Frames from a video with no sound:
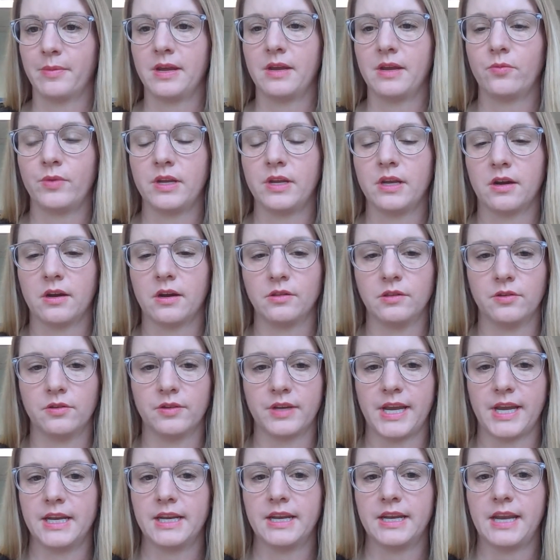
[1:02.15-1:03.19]
We are
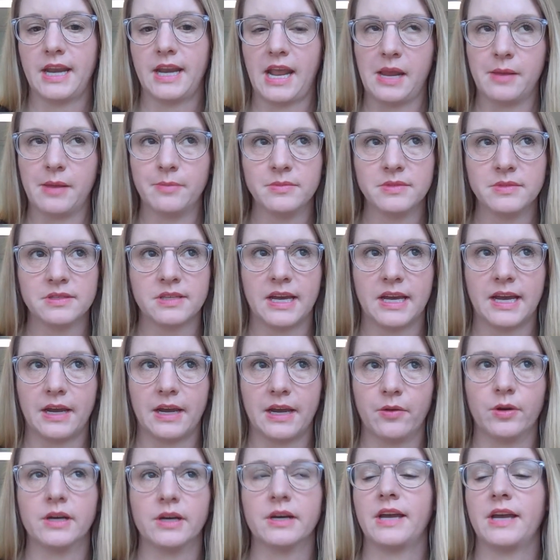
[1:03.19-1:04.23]
located in Ames,
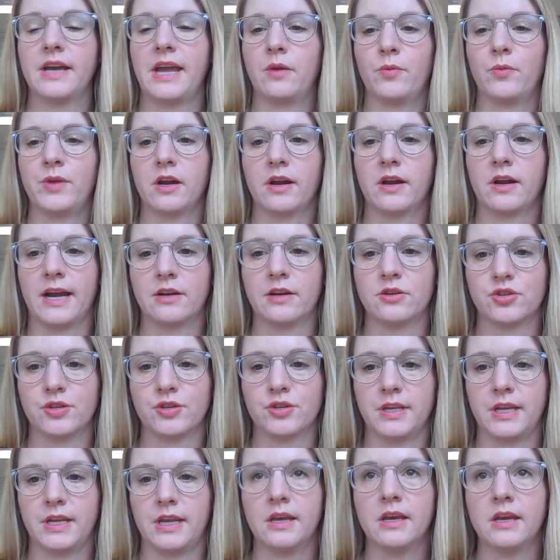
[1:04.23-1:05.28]
Iowa, and we are
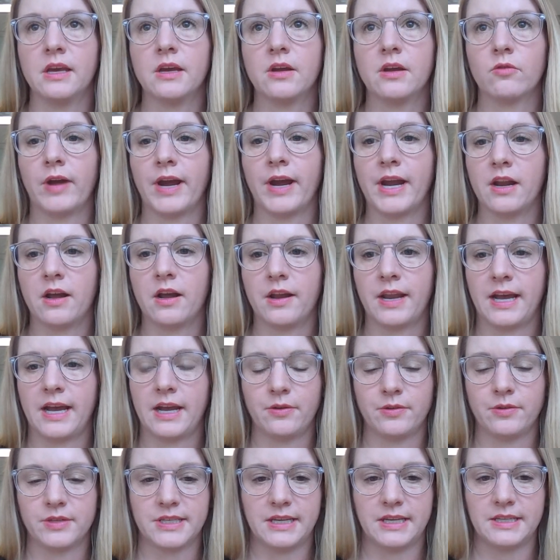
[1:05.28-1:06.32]
actually right on Iowa
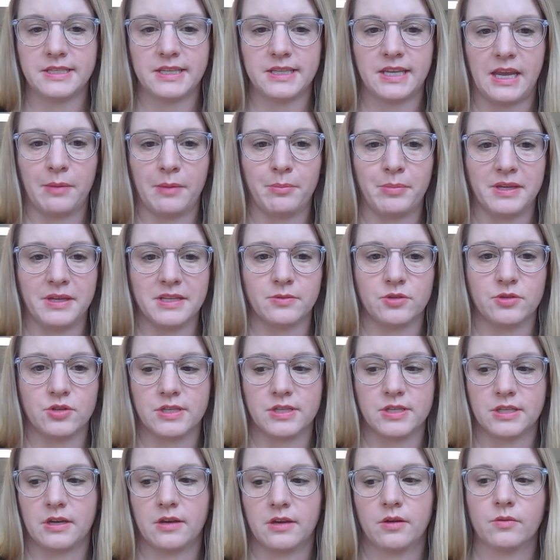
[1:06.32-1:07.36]
State's campus, which is
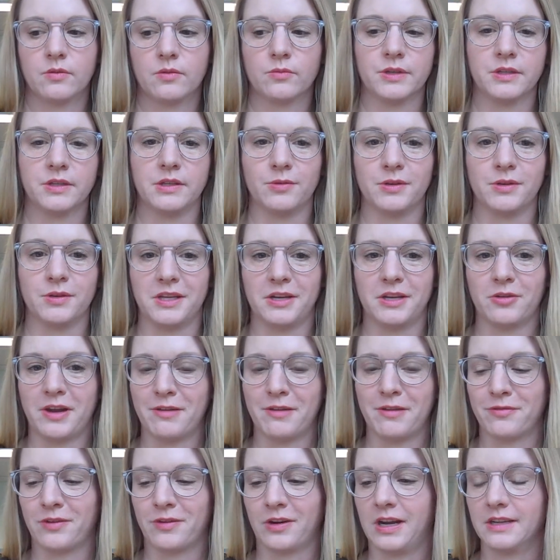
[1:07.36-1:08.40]
really, really great
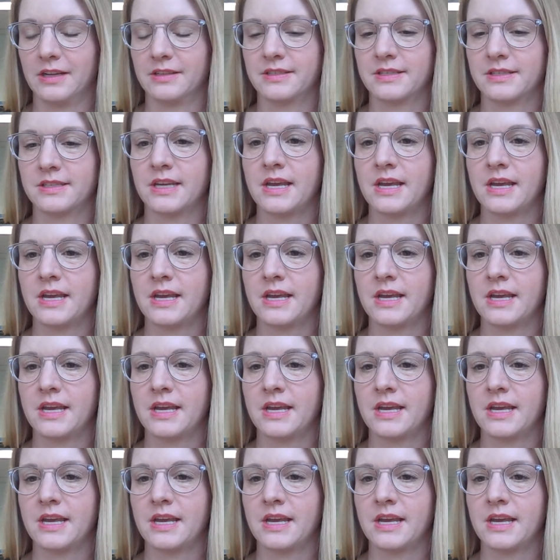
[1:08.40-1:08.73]
for us.